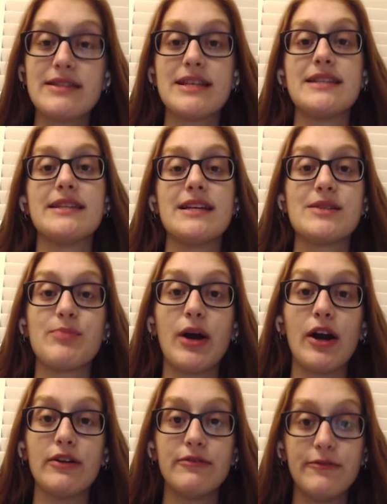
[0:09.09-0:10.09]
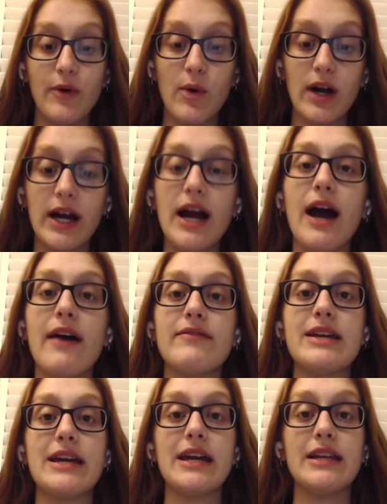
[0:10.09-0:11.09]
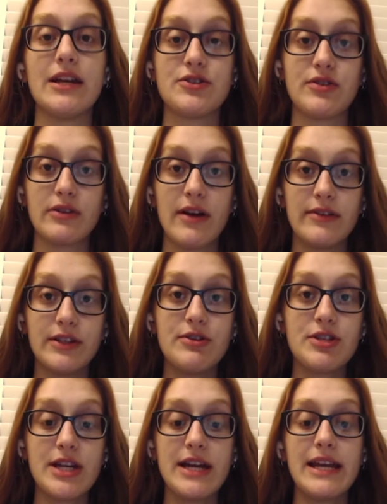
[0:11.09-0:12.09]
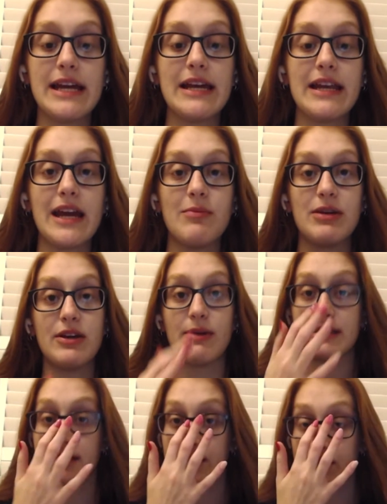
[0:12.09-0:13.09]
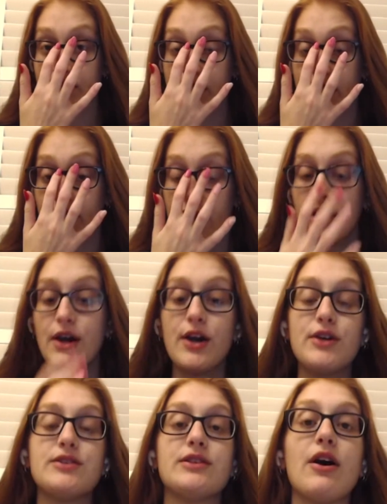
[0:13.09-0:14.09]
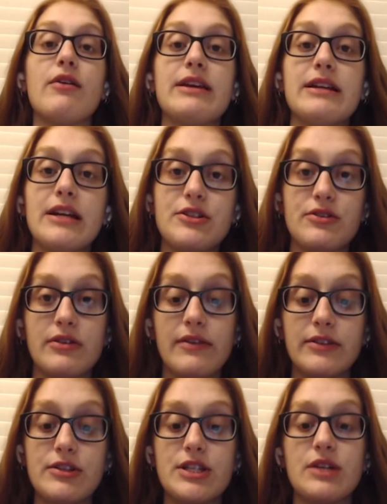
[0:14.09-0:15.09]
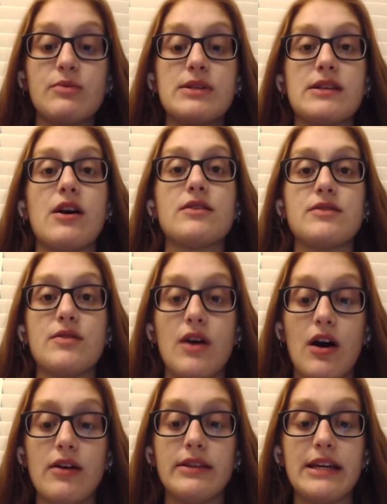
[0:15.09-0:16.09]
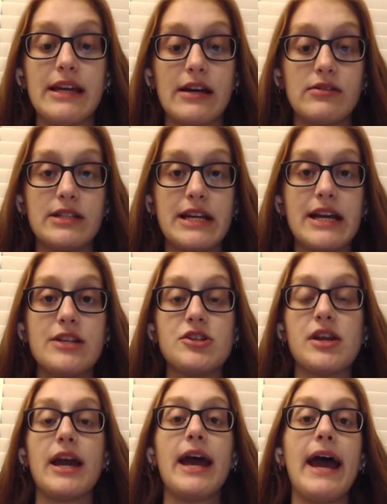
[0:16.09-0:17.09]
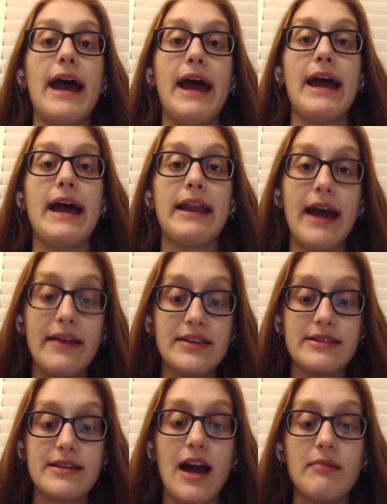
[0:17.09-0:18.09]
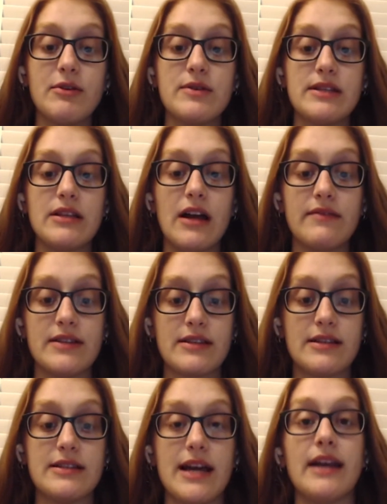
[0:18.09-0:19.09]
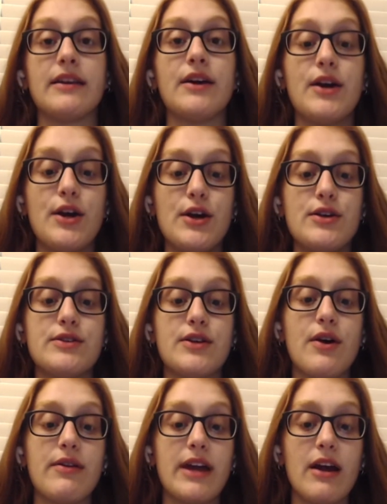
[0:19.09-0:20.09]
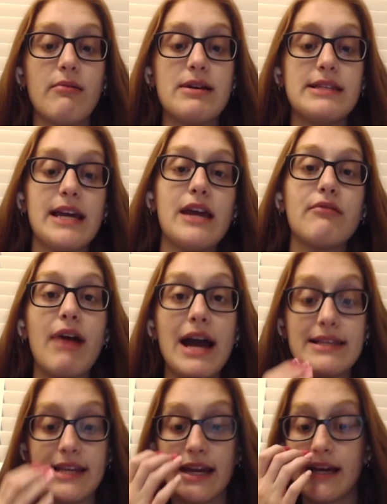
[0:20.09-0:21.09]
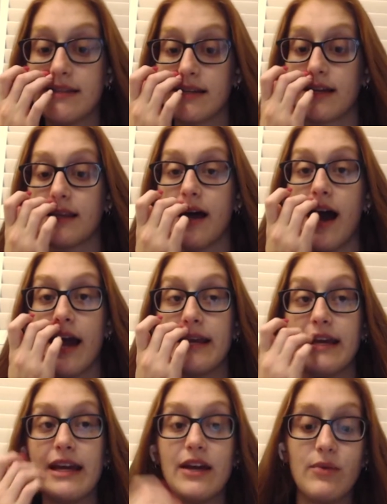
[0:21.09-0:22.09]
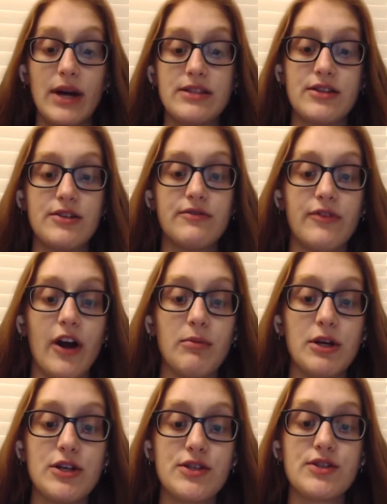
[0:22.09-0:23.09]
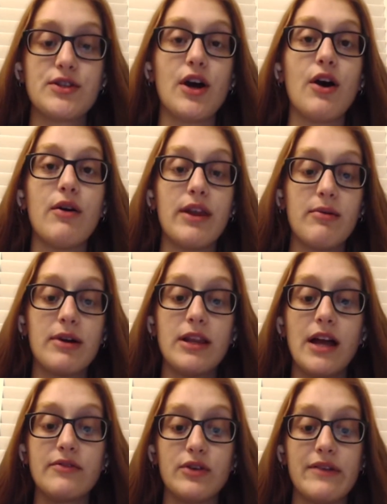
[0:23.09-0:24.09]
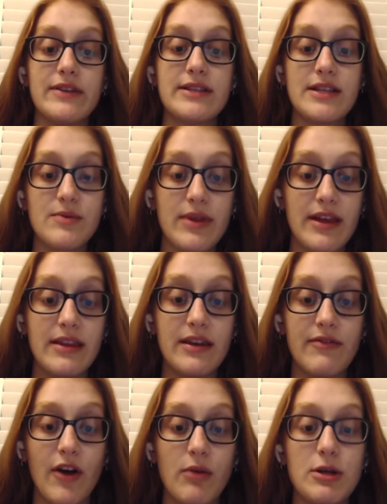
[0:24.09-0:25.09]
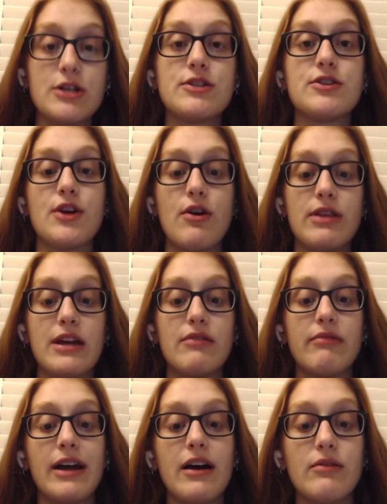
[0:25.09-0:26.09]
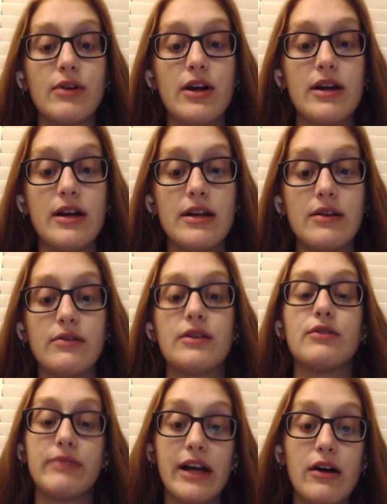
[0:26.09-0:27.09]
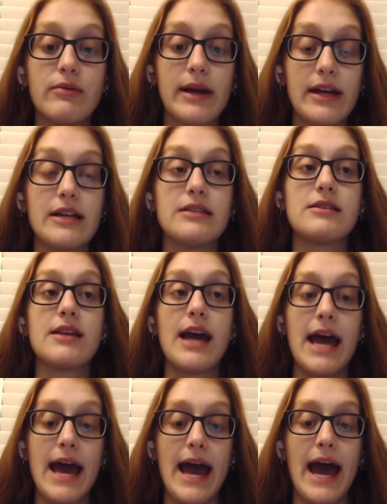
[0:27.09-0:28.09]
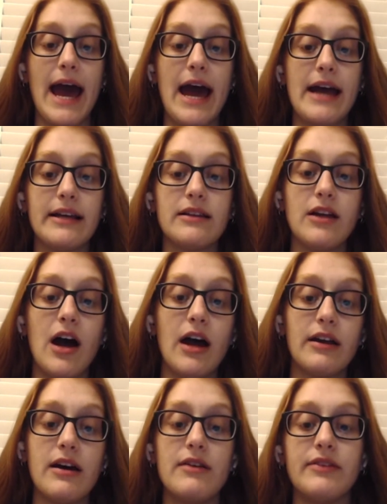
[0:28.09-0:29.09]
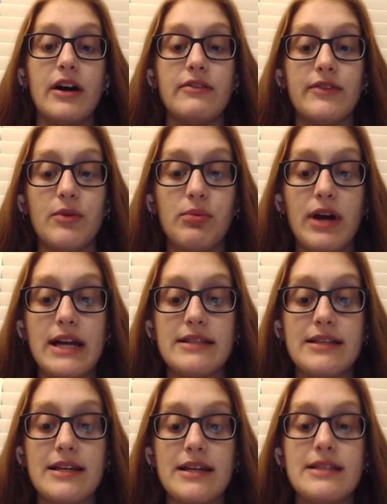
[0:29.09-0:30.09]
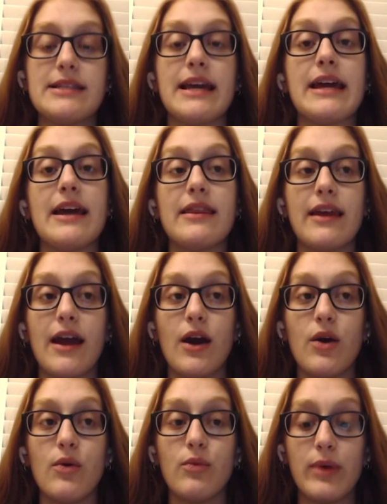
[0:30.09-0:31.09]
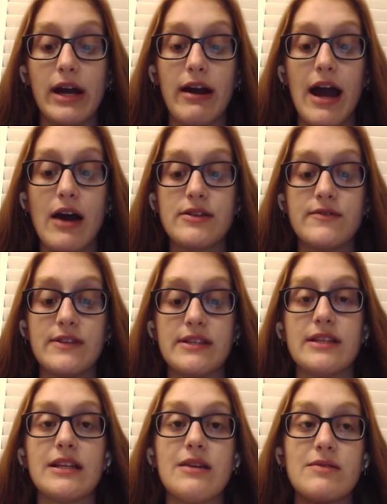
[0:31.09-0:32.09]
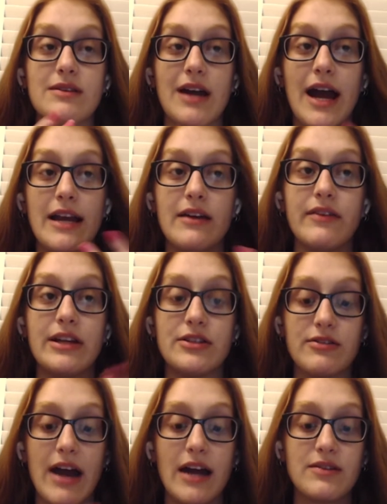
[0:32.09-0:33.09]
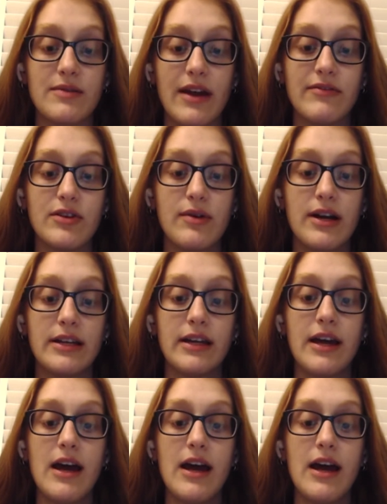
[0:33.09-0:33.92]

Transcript: This is part 4 of the Industrial Revolution in APUS history. So the Industrial Revolution was also called the Gilded Age, and at this time there was a lot of discontent. So there was a rise and decline in Western farmers. So there were a lot of grievances within the farmers. So the railways had a lot of unfair prices, and their warehouse facilities kind of interact with everyone.